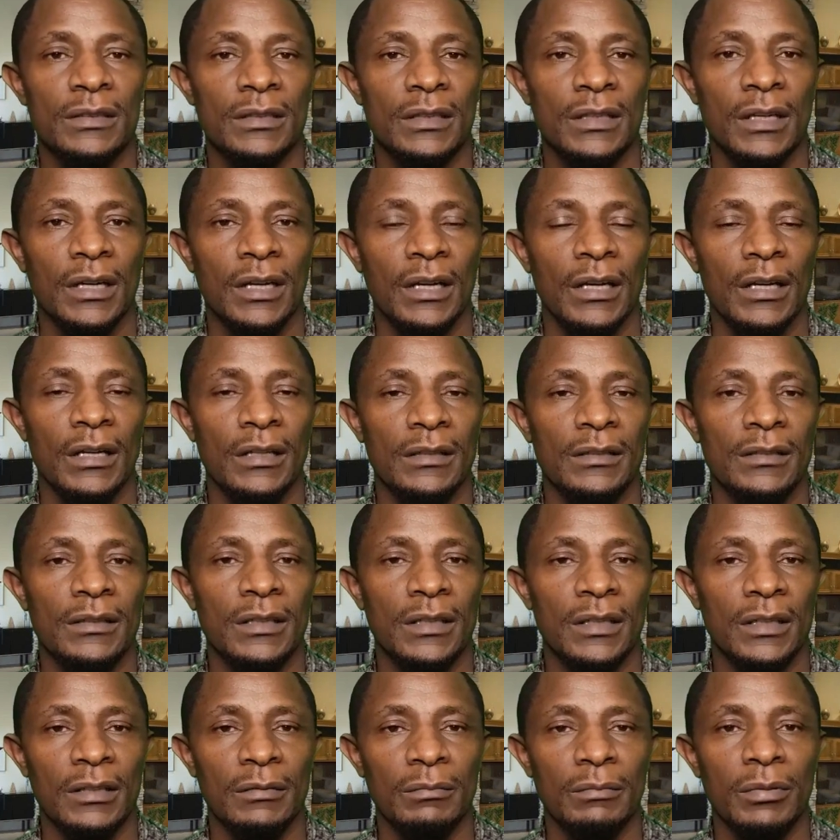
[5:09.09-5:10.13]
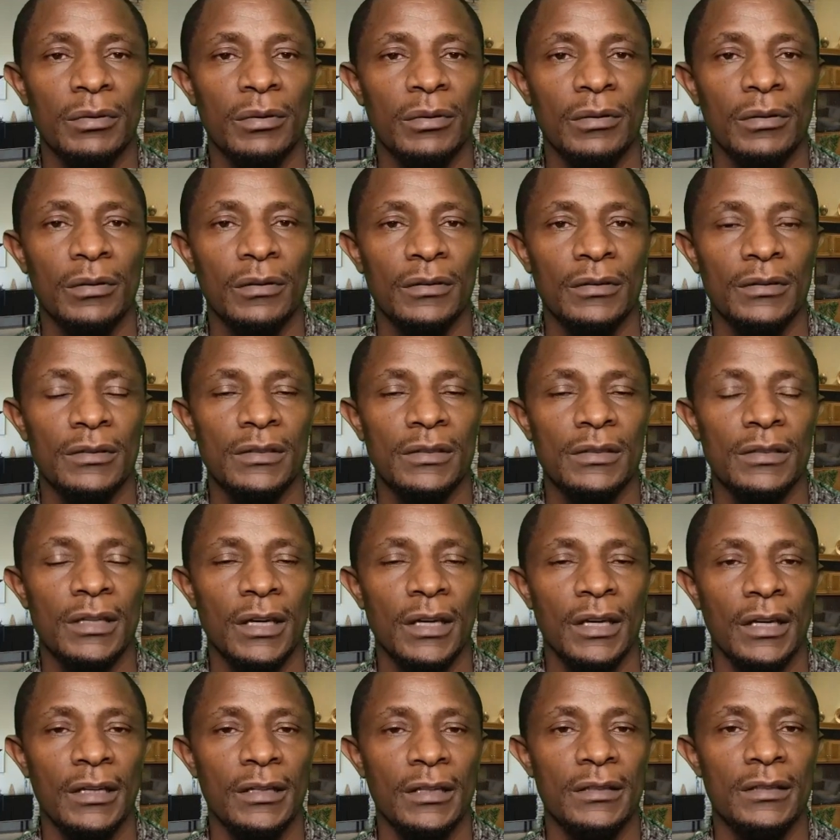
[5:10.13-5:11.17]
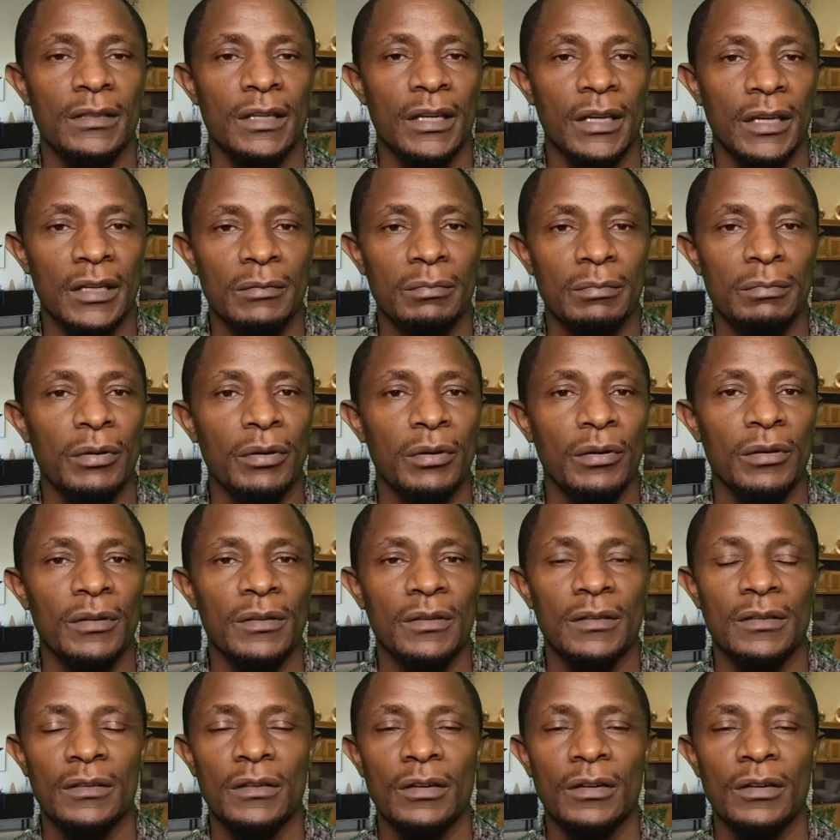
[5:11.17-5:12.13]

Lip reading: skateboard and skateboards,